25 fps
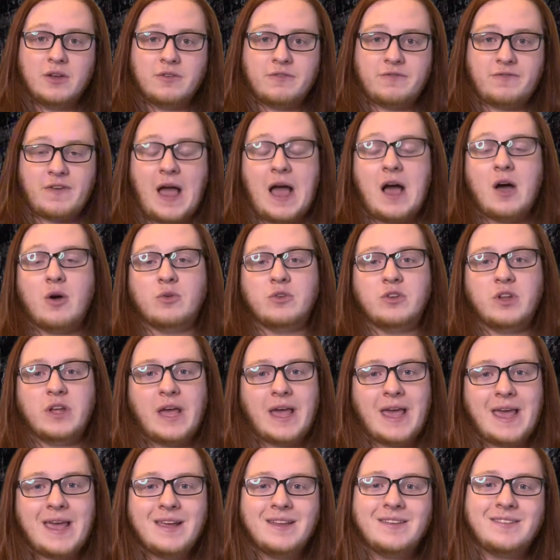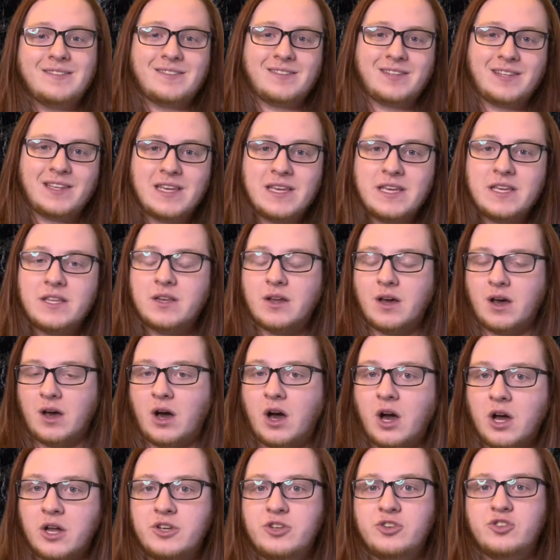found
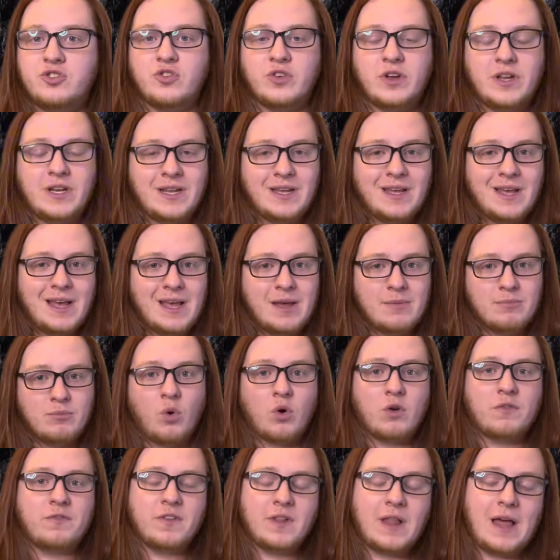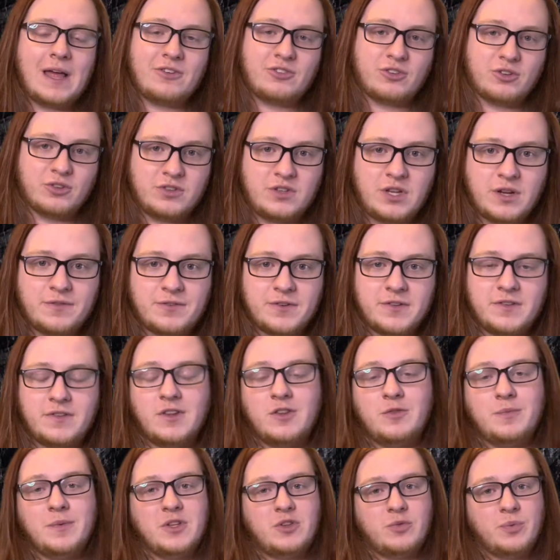1,800 morphological
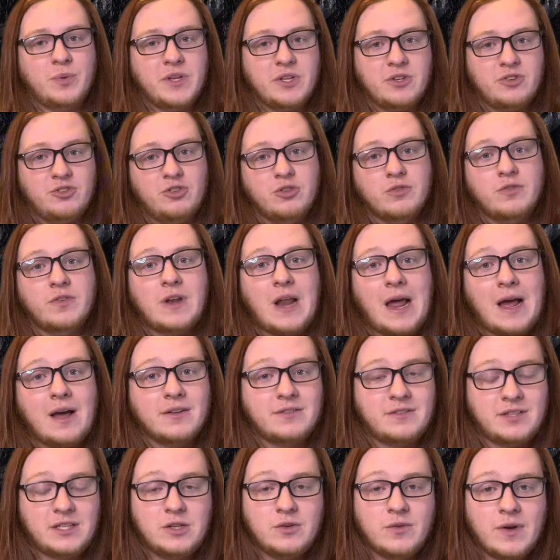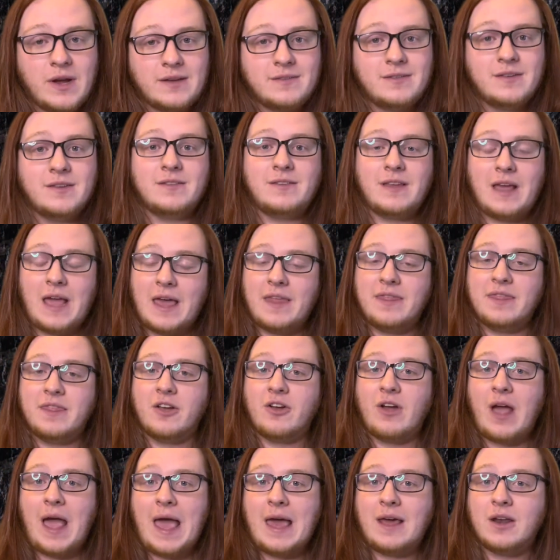differences between juvenile T Rexes and
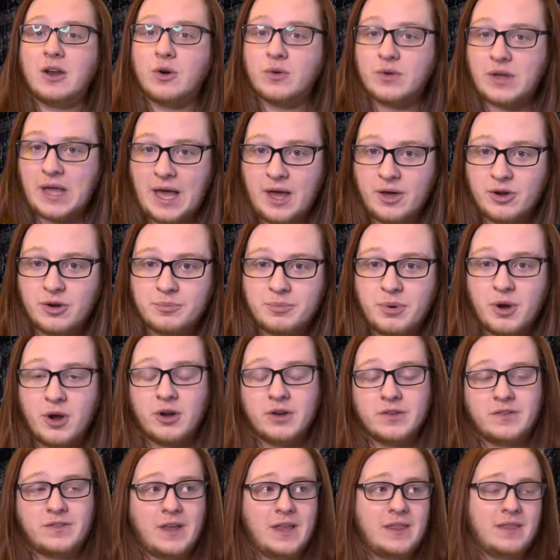their adult counterparts.